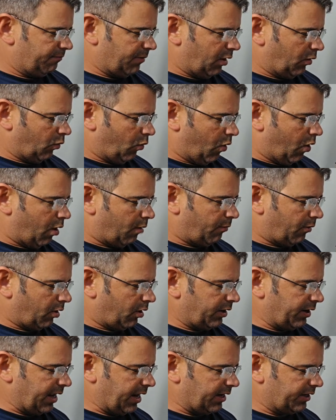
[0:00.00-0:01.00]

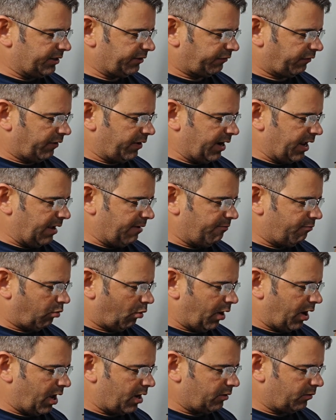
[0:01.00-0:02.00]
Walmart. It had a different name
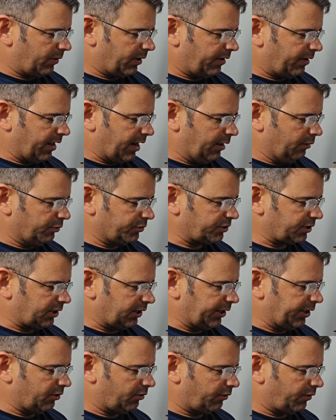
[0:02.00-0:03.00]
brand or whatever, and it was
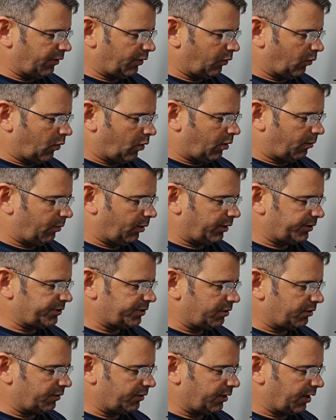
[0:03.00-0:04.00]
cleaner than the Walmarts
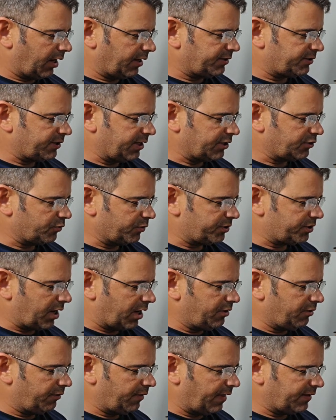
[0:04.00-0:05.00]
here in the United States, which I
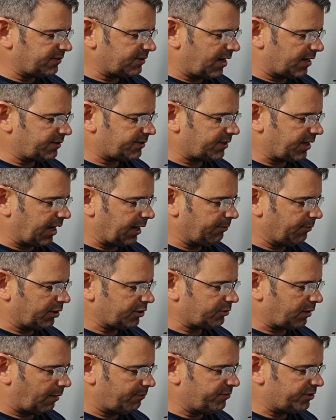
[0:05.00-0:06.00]
know that's not saying
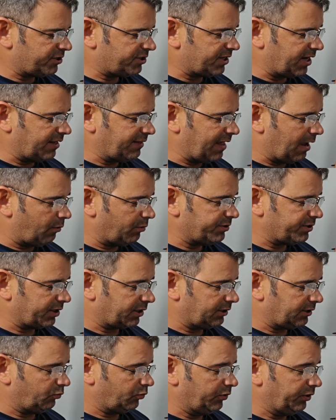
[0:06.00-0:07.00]
much. I'm just saying that was a
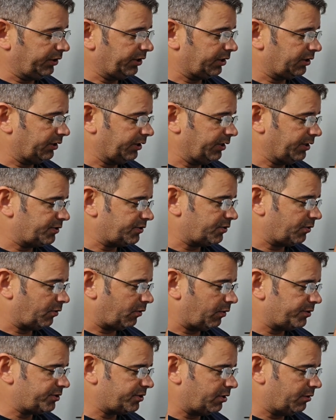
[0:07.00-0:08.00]
really clean
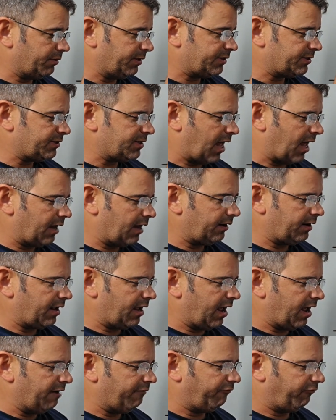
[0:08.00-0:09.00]
store. So it's not
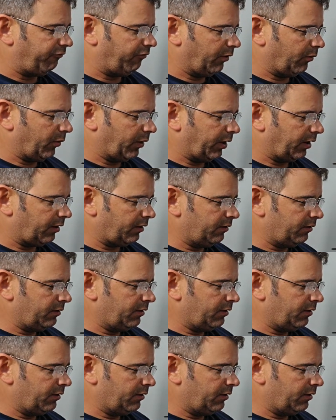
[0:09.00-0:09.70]
everywhere.